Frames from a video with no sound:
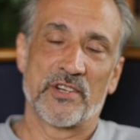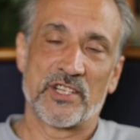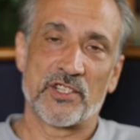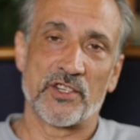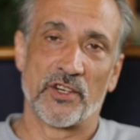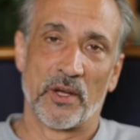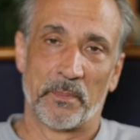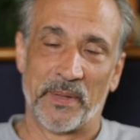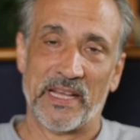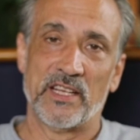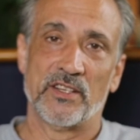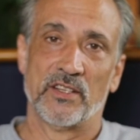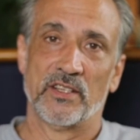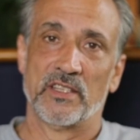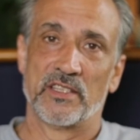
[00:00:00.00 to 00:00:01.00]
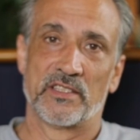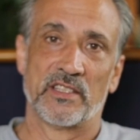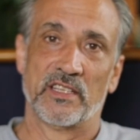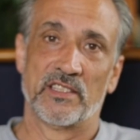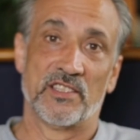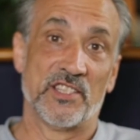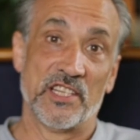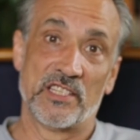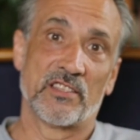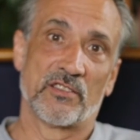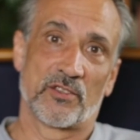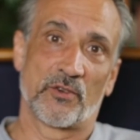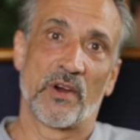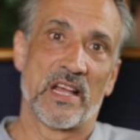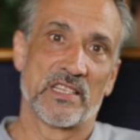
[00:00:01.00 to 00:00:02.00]
Christian opinion is that
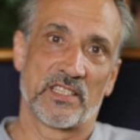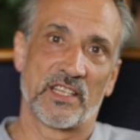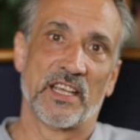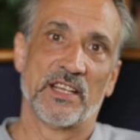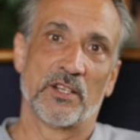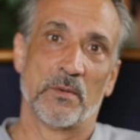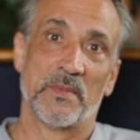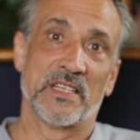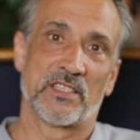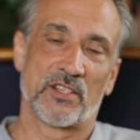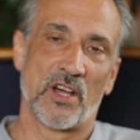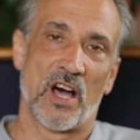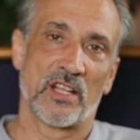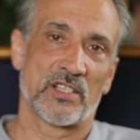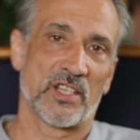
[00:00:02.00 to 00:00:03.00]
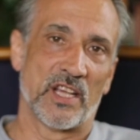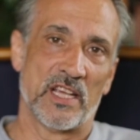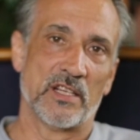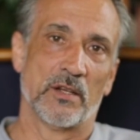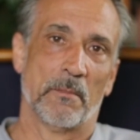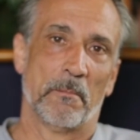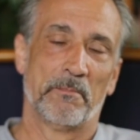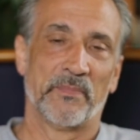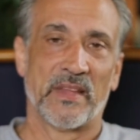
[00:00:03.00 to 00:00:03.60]
Jesus Christ's kingdom is God's kingdom.